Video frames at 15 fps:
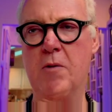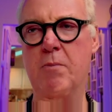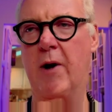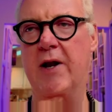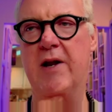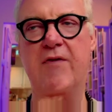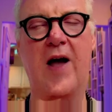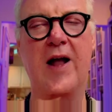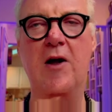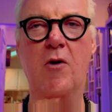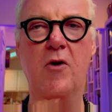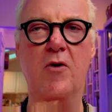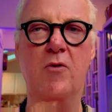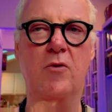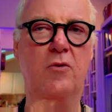But if I
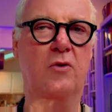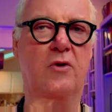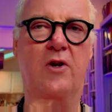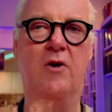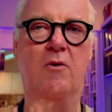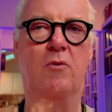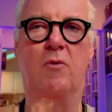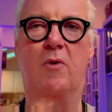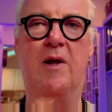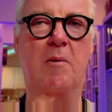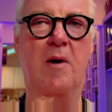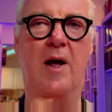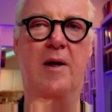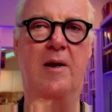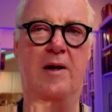go to,
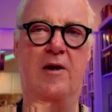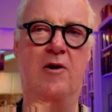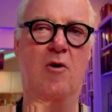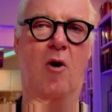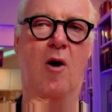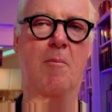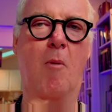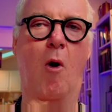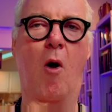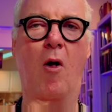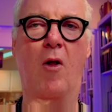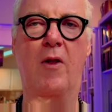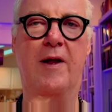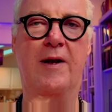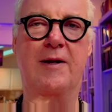a
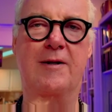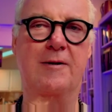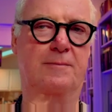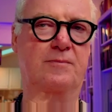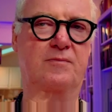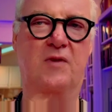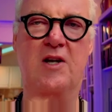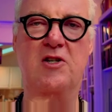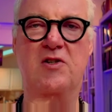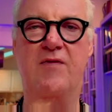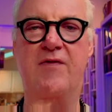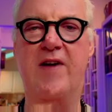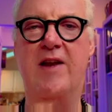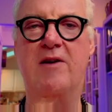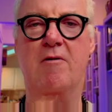mall and there's a
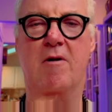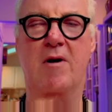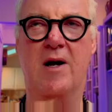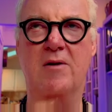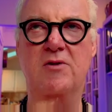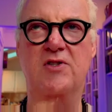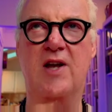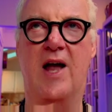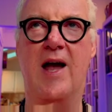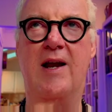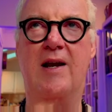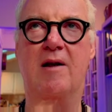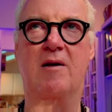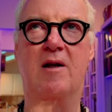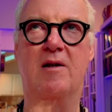vendor
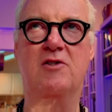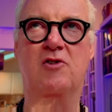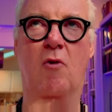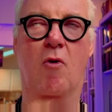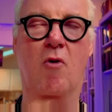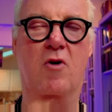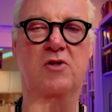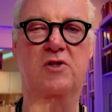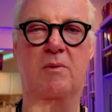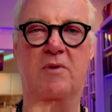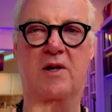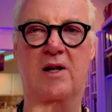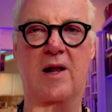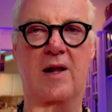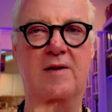outside a store or
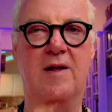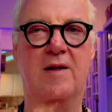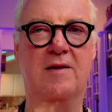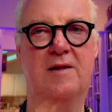something like that,